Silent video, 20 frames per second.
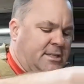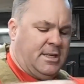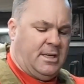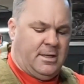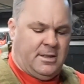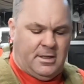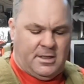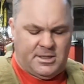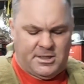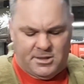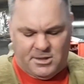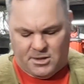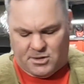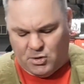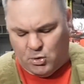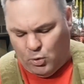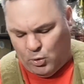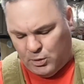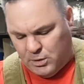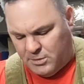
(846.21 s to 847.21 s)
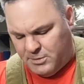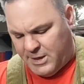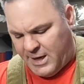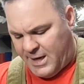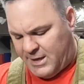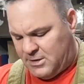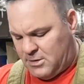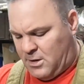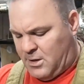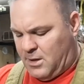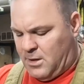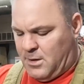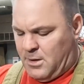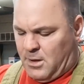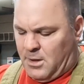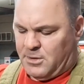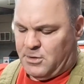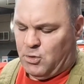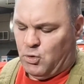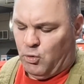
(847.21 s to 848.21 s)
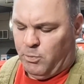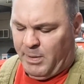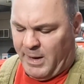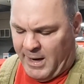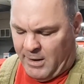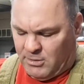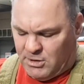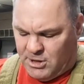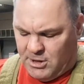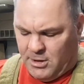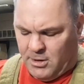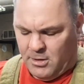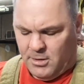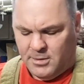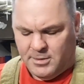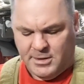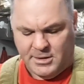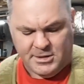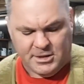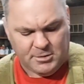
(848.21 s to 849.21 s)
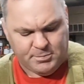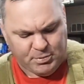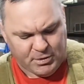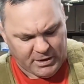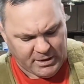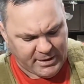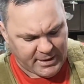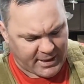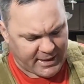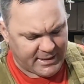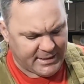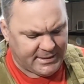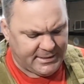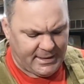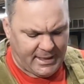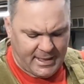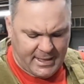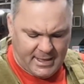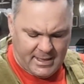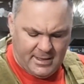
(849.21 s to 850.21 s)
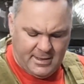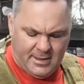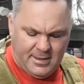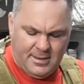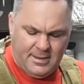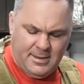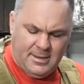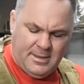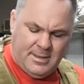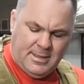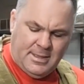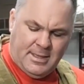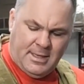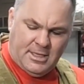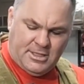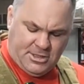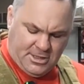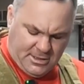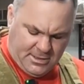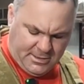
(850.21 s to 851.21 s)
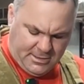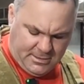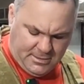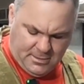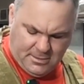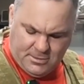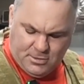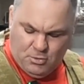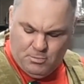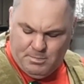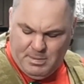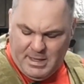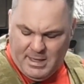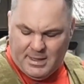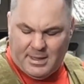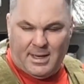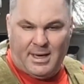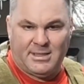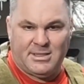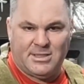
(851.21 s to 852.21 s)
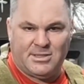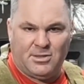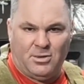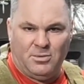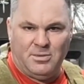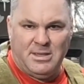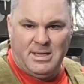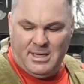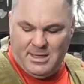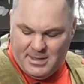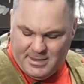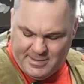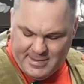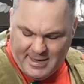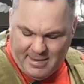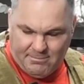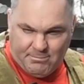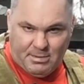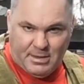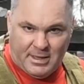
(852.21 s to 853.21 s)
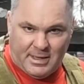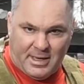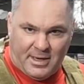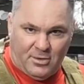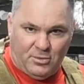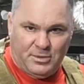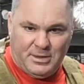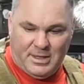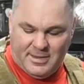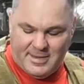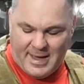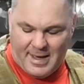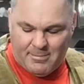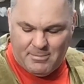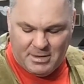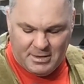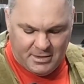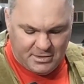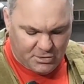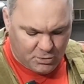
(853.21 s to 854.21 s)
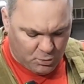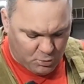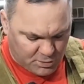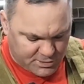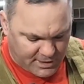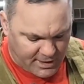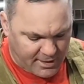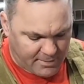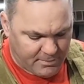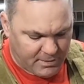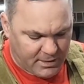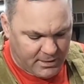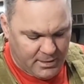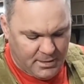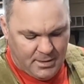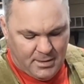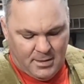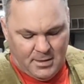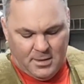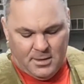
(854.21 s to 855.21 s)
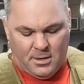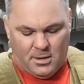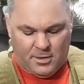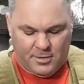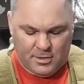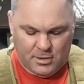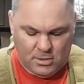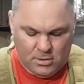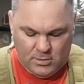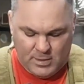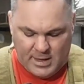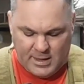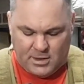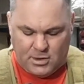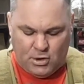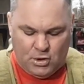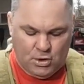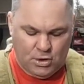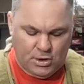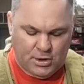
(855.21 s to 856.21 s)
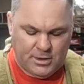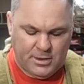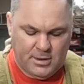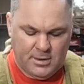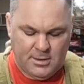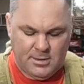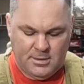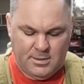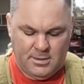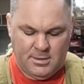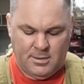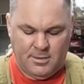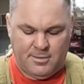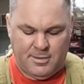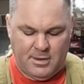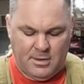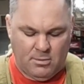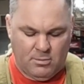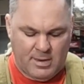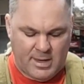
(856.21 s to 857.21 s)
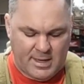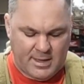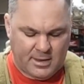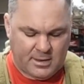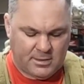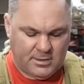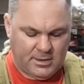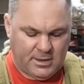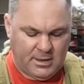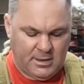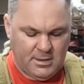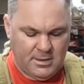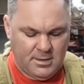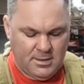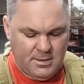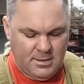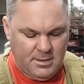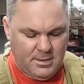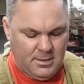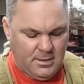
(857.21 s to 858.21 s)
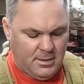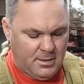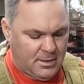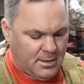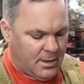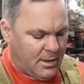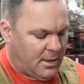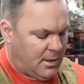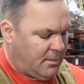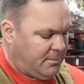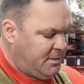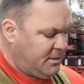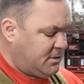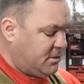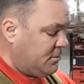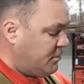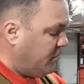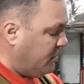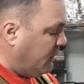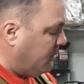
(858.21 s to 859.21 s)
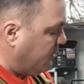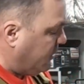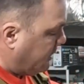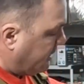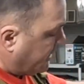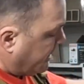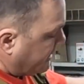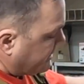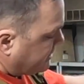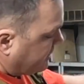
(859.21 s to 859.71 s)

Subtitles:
a tool pouch here. This is pretty nice, and it's just too big. I just don't need it that big. I don't need that many tools on me. Although I could, theoretically, this is really, really nice.